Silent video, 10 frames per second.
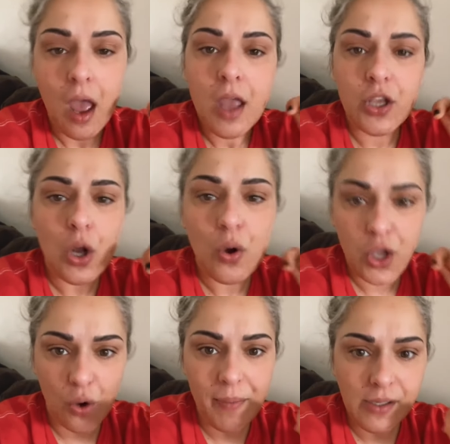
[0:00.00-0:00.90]
You know,
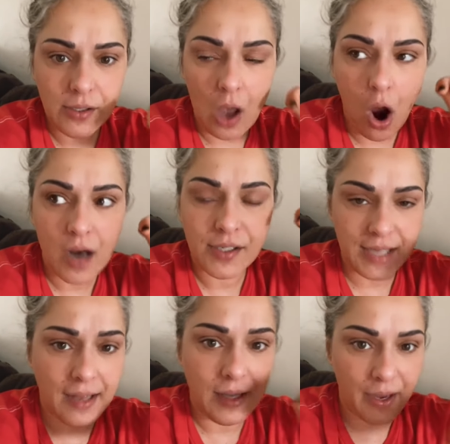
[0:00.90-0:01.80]
humans are
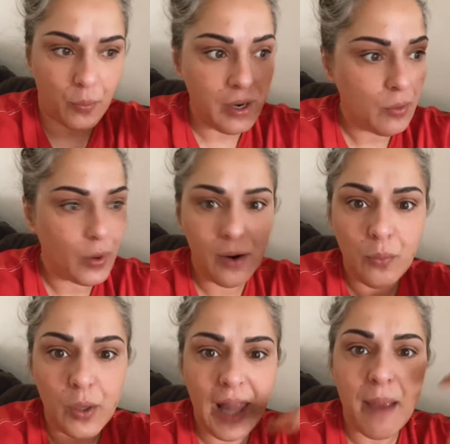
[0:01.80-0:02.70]
said like we're
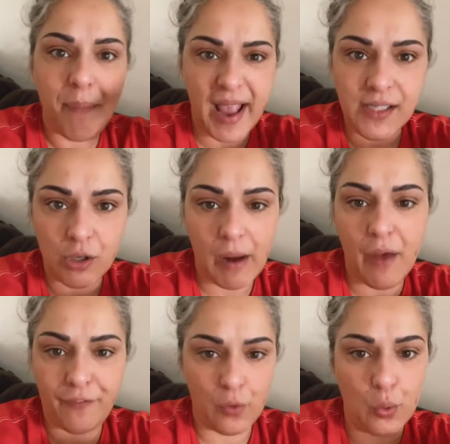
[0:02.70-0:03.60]
like based around
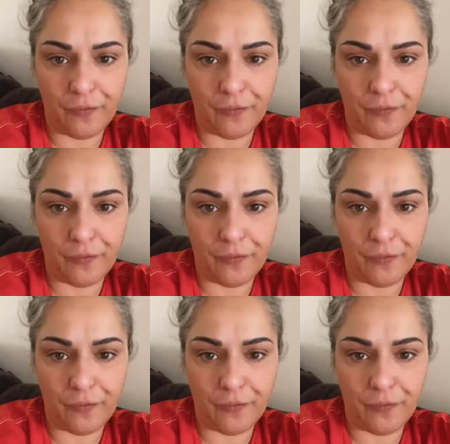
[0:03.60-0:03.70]
food,